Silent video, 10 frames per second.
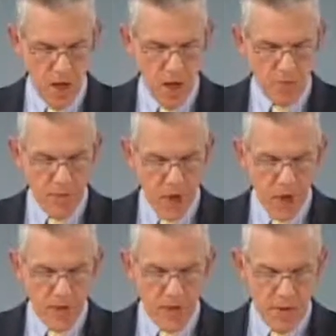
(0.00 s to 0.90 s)

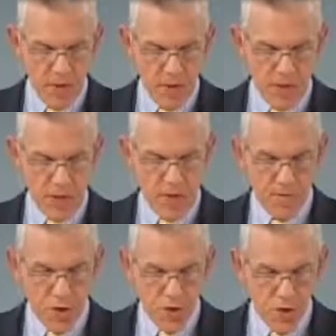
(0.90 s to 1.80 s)
partly because of
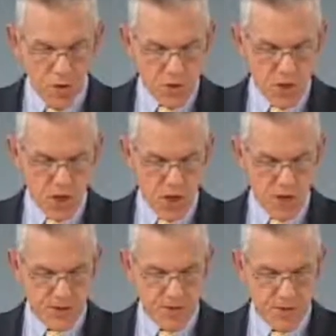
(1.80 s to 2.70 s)
the huge
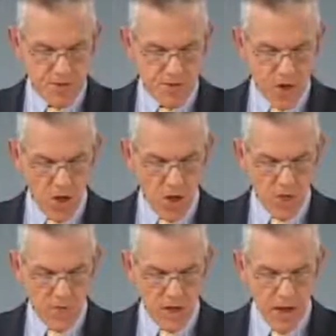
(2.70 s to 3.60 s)
costs
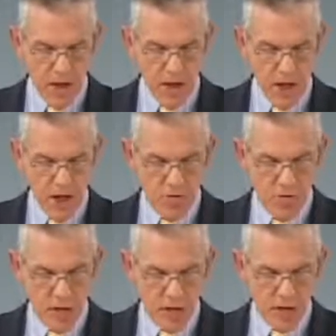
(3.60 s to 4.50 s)
involved, a
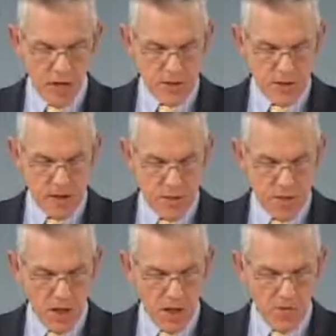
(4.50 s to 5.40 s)
government contract
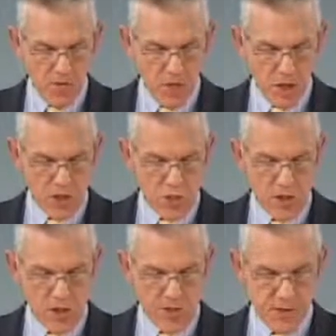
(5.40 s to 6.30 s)
becomes virtually
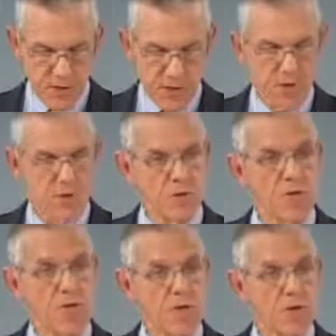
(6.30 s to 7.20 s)
a substitute
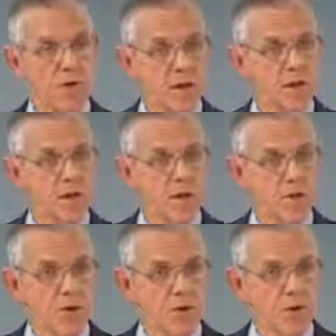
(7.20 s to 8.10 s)
for intellectual
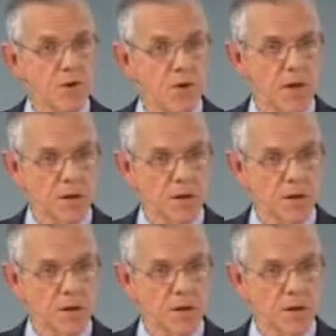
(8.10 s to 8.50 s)
curiosity.